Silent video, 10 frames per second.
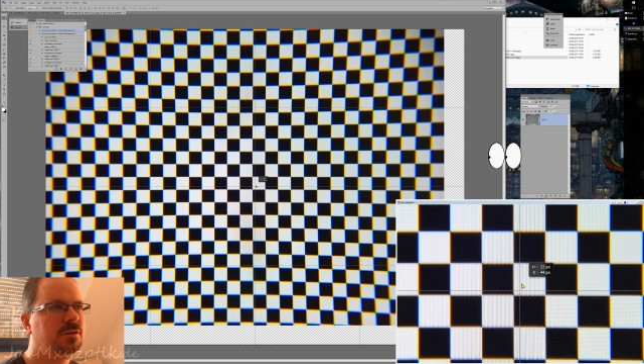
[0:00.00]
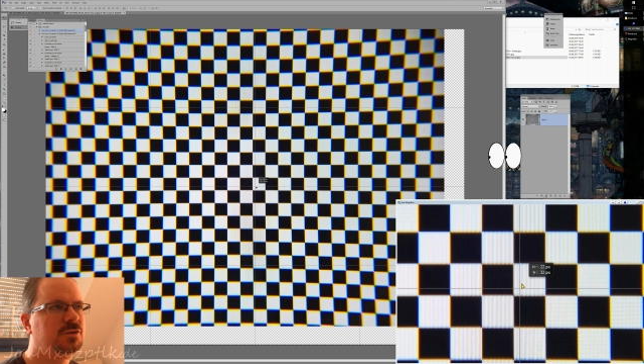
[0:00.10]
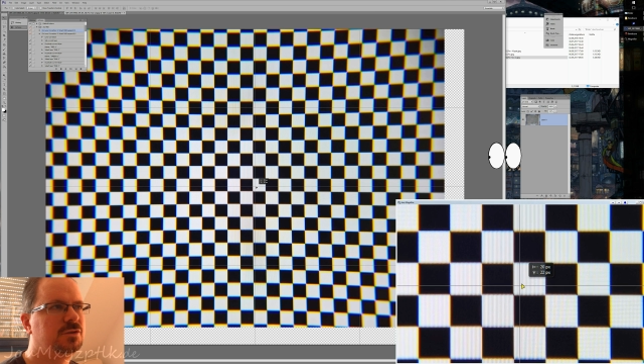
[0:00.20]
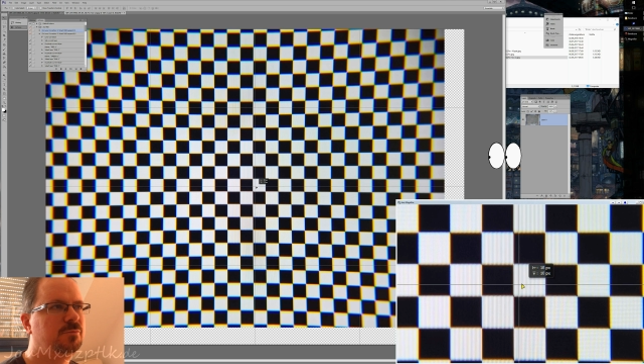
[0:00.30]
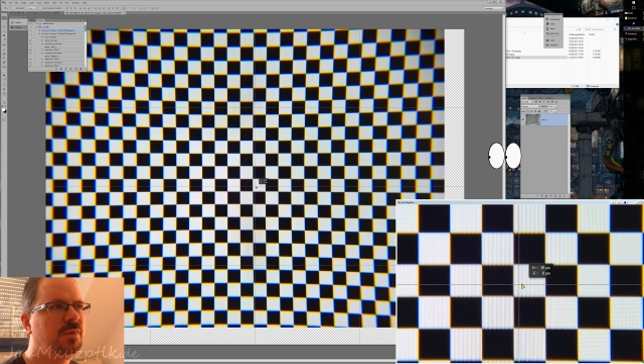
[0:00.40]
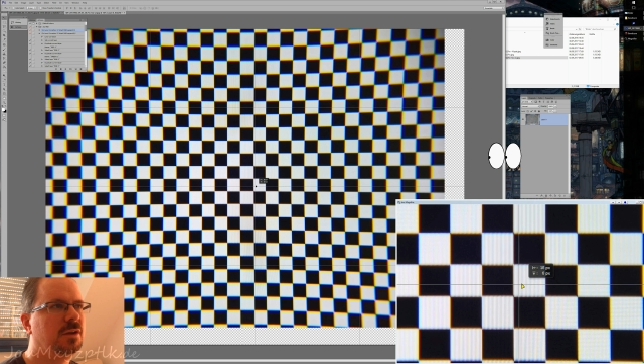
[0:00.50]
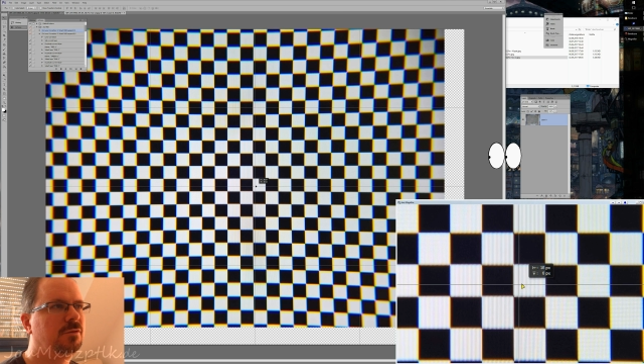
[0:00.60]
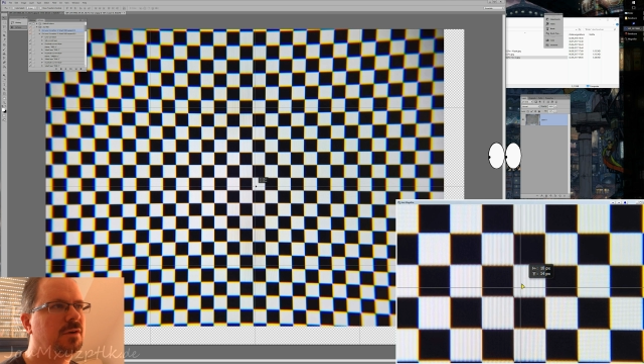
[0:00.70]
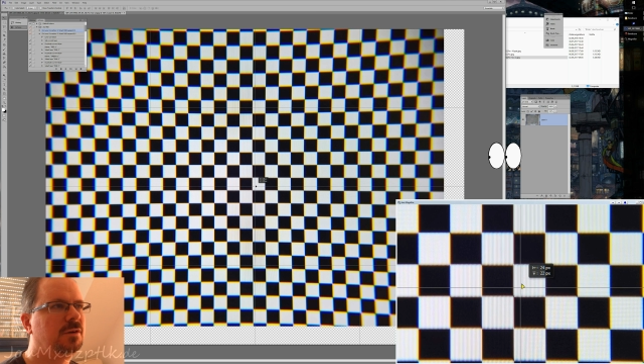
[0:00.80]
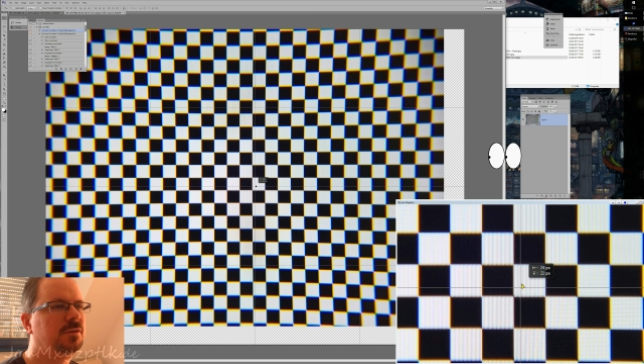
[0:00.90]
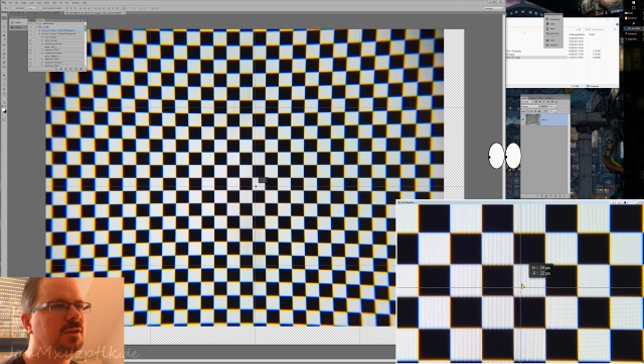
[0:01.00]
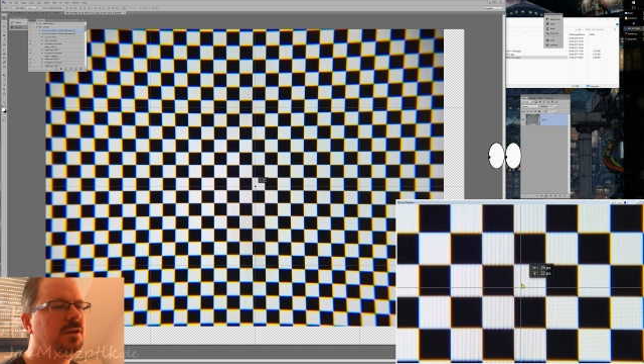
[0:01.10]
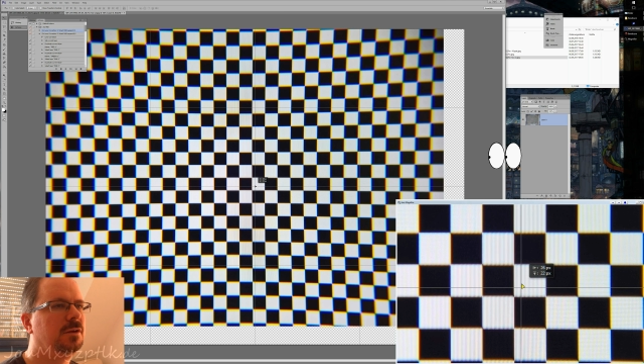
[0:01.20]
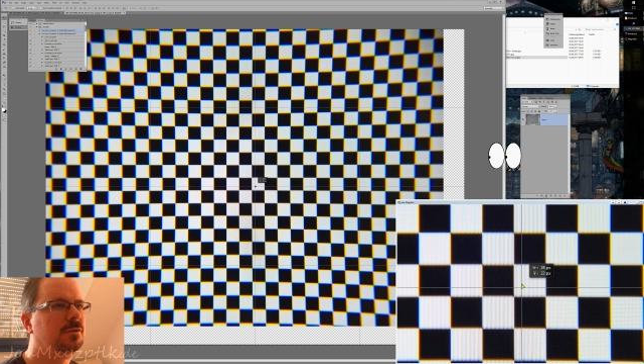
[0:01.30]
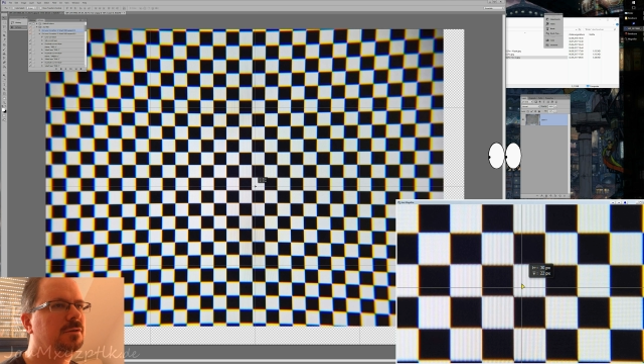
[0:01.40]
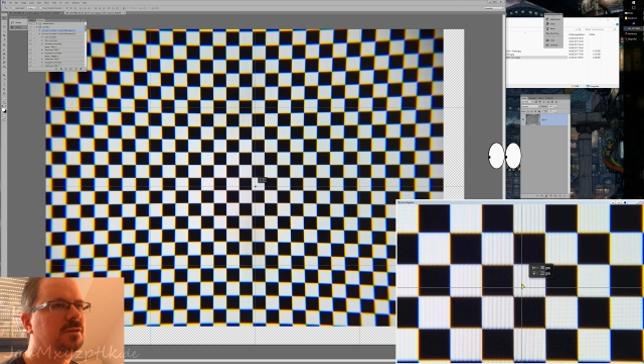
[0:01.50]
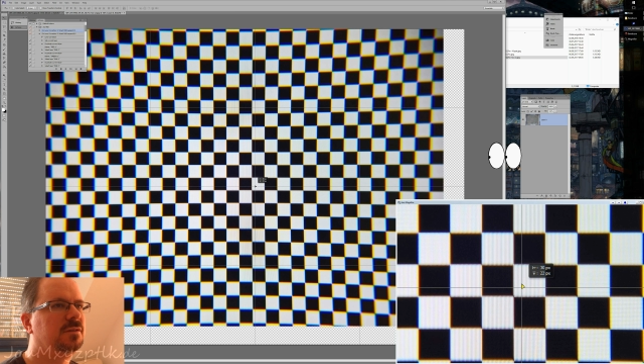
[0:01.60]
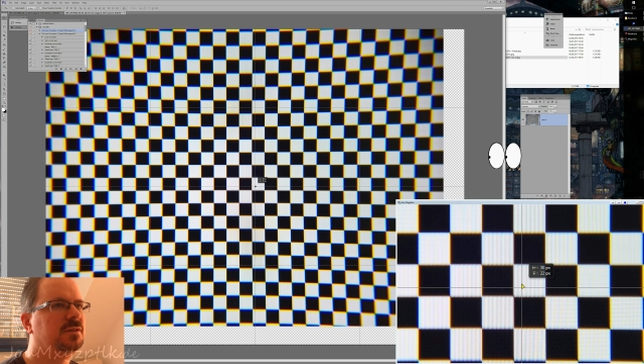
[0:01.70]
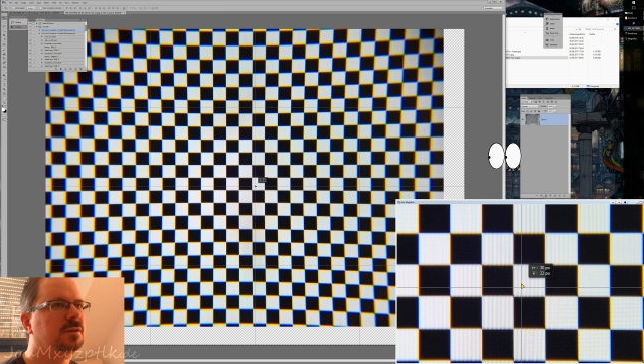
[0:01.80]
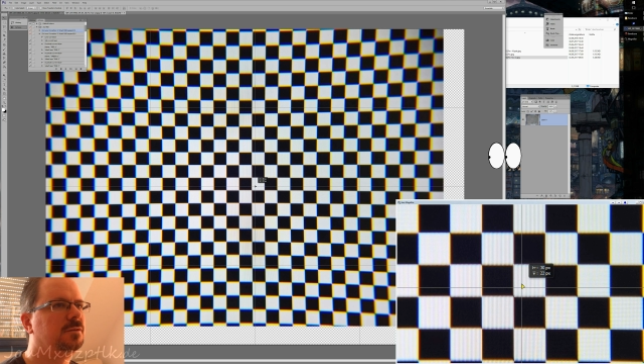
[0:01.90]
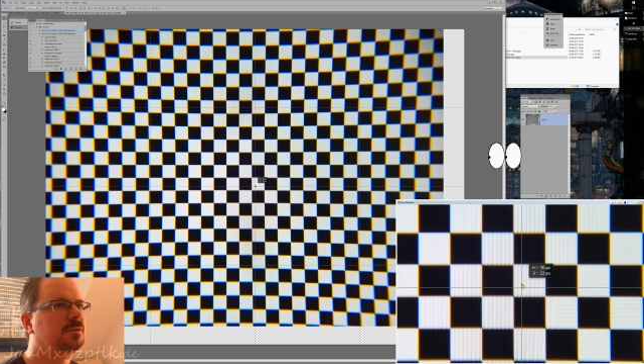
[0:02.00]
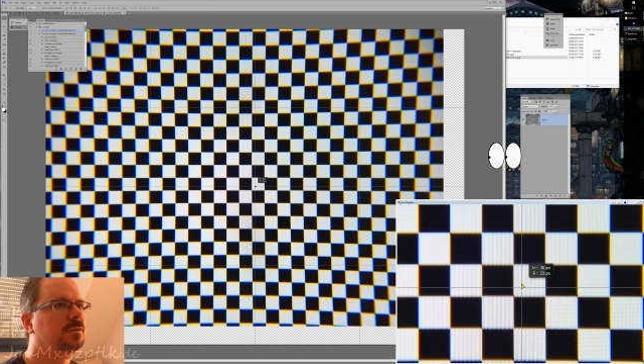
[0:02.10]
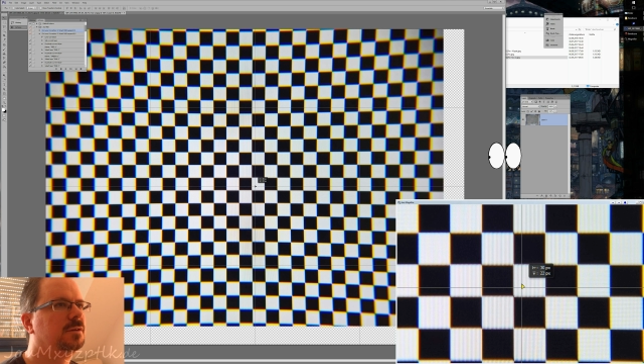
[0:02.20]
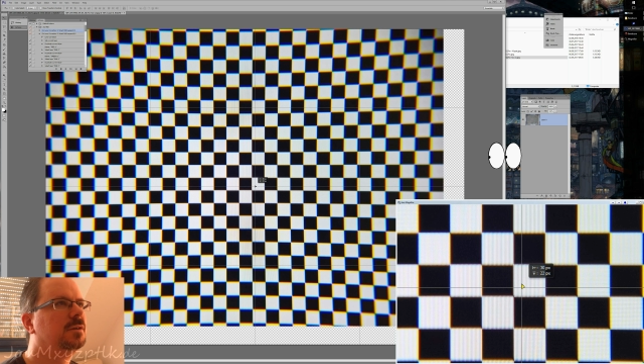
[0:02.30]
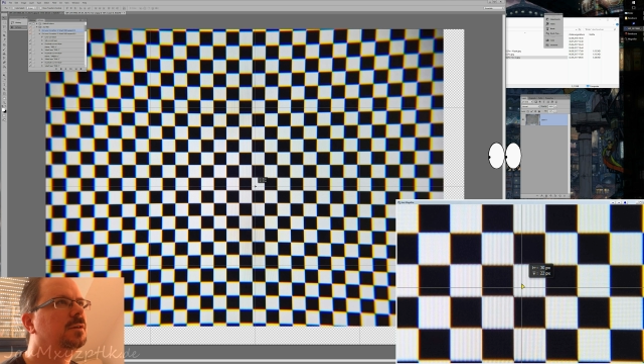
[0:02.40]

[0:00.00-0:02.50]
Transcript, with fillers: It should be around here, the center.